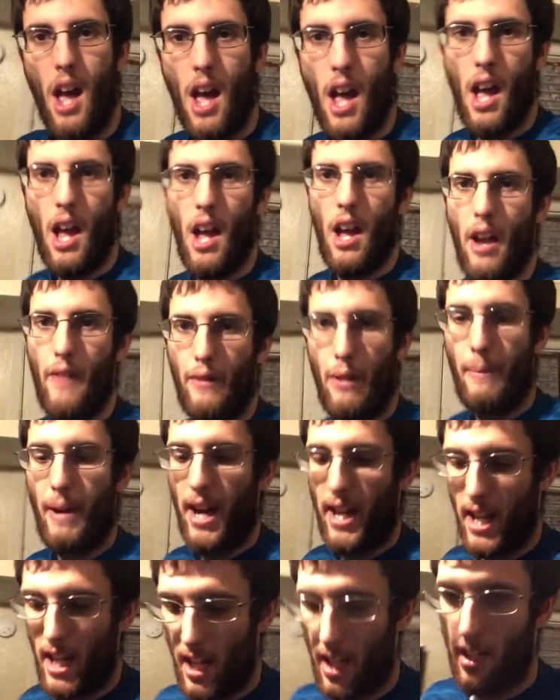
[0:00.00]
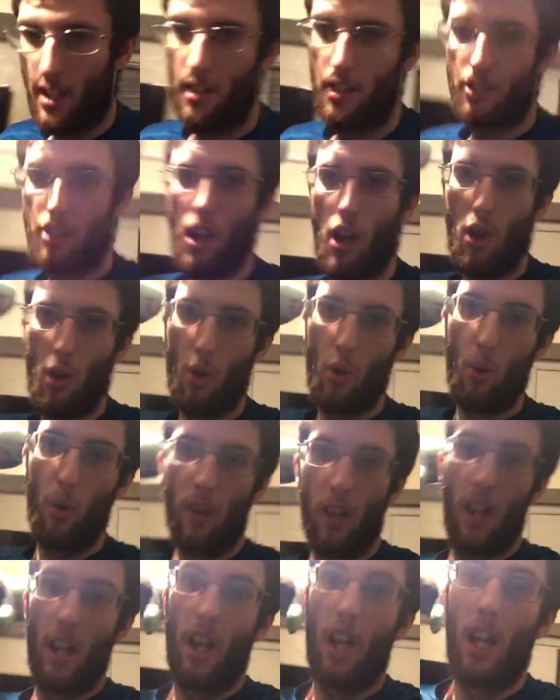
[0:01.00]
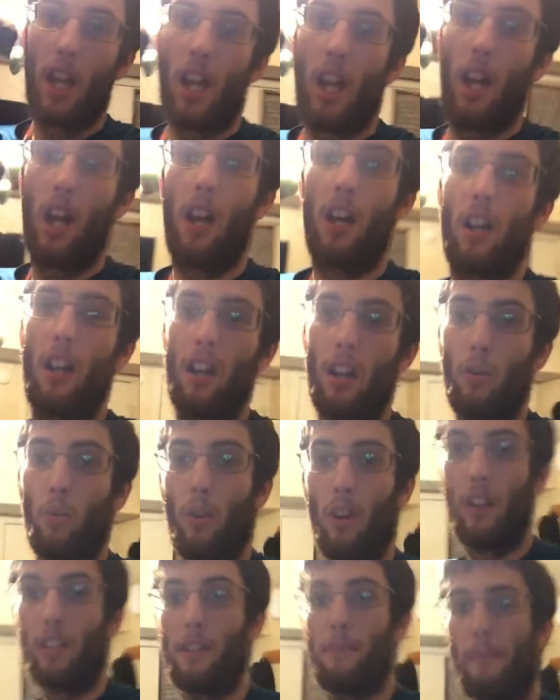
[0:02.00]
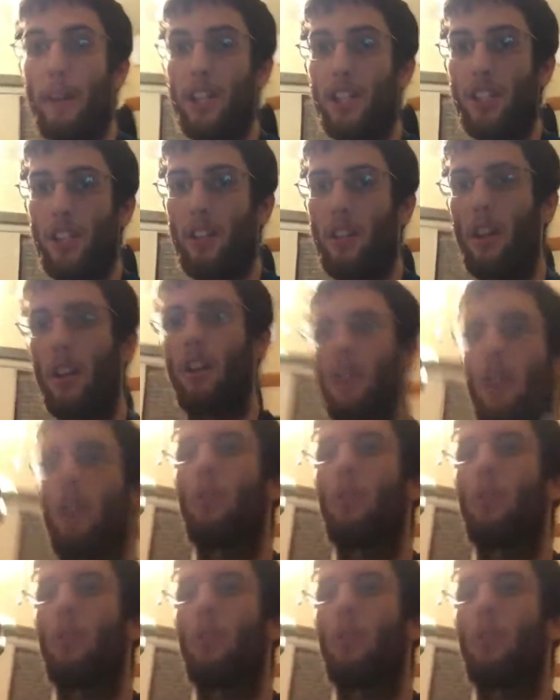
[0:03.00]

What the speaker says: Hey everybody! So, wanted to mention,